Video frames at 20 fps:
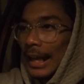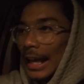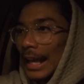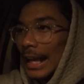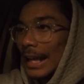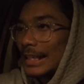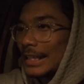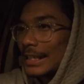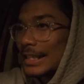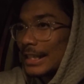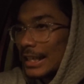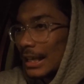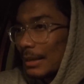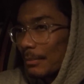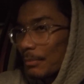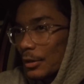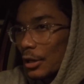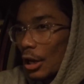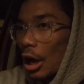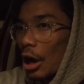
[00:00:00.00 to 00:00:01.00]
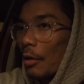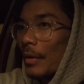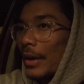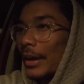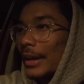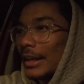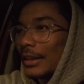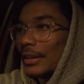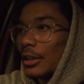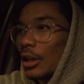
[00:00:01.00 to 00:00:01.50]
and just keep
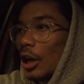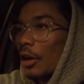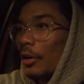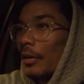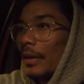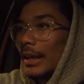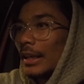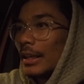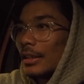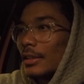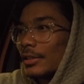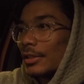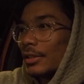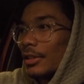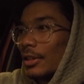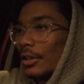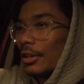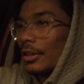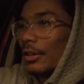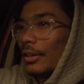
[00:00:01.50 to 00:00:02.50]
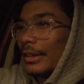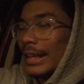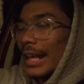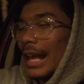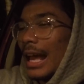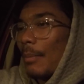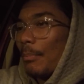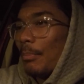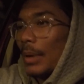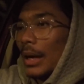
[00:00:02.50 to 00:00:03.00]
going and going. So
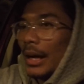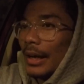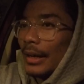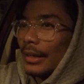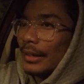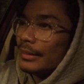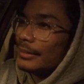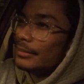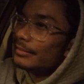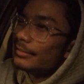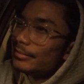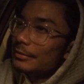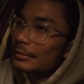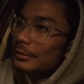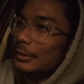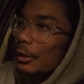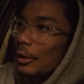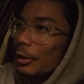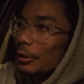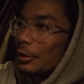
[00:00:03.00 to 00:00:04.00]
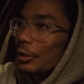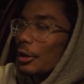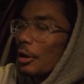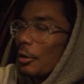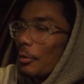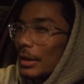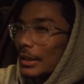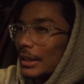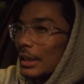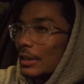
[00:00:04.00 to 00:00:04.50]
yeah, but you know
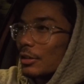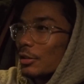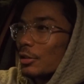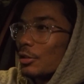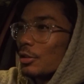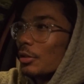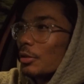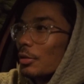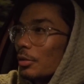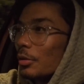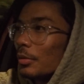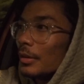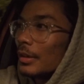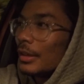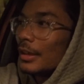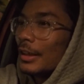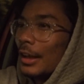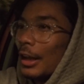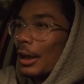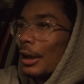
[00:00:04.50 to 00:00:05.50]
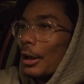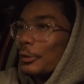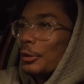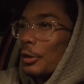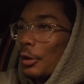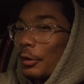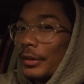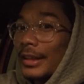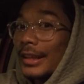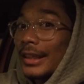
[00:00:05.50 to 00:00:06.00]
what can you do? The
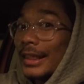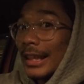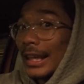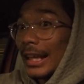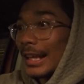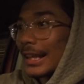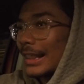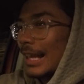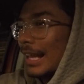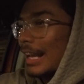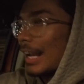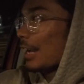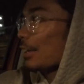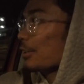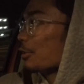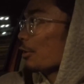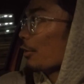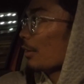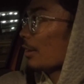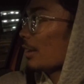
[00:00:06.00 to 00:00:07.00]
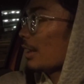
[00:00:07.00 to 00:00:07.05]
only thing that I don't